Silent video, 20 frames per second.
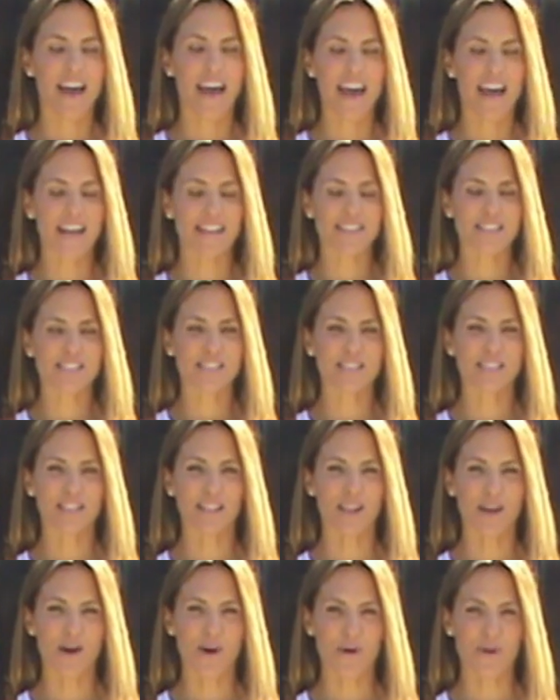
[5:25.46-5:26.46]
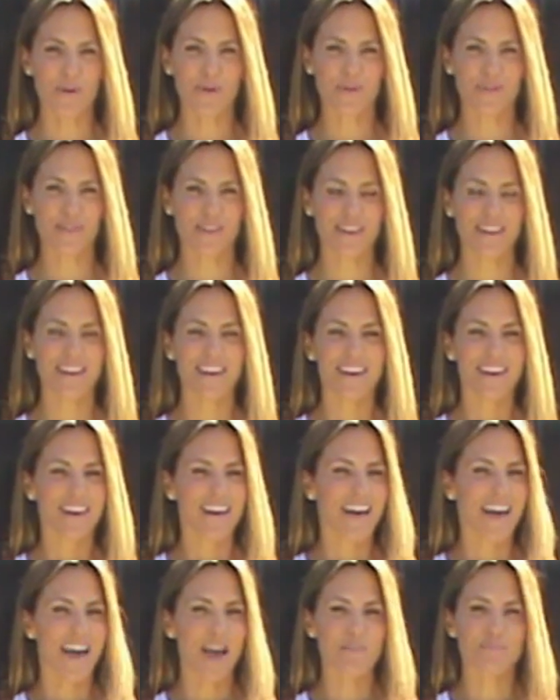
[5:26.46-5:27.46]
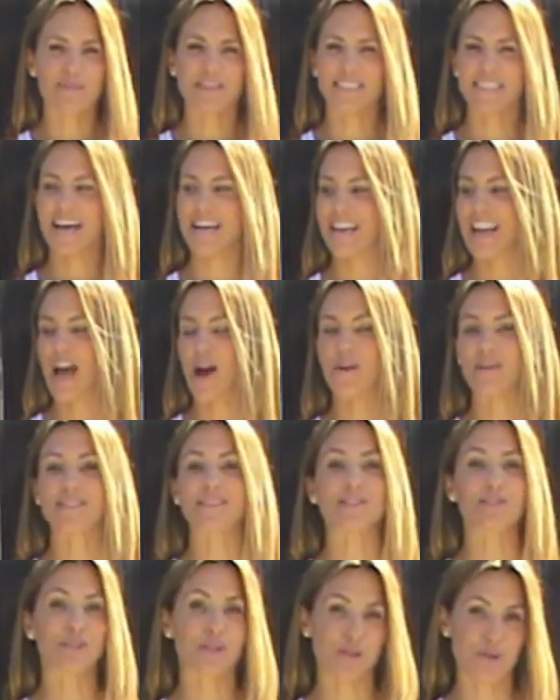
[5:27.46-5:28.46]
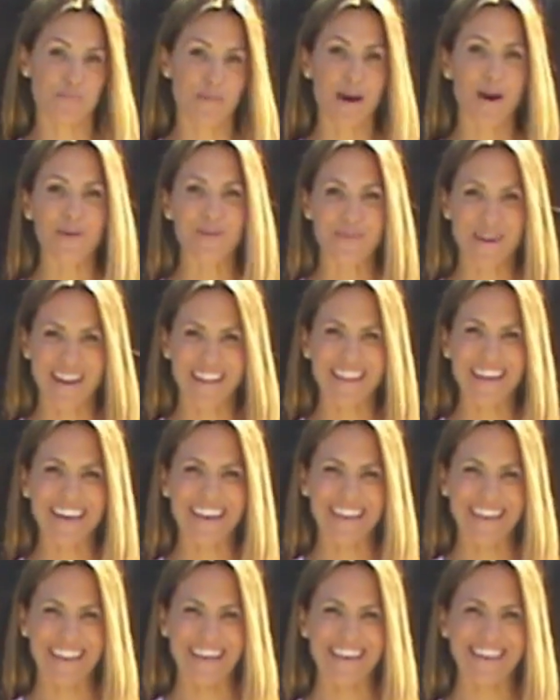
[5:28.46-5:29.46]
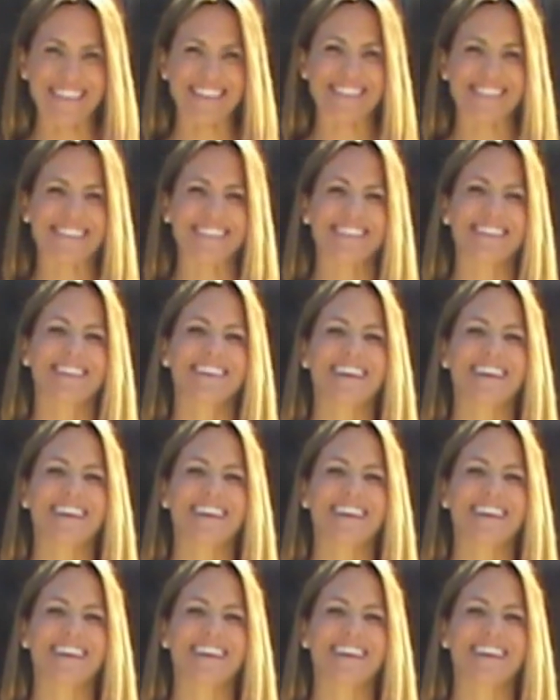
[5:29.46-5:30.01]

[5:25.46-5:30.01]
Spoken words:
and slow. And pretend now it's the 2-pound weight that it is,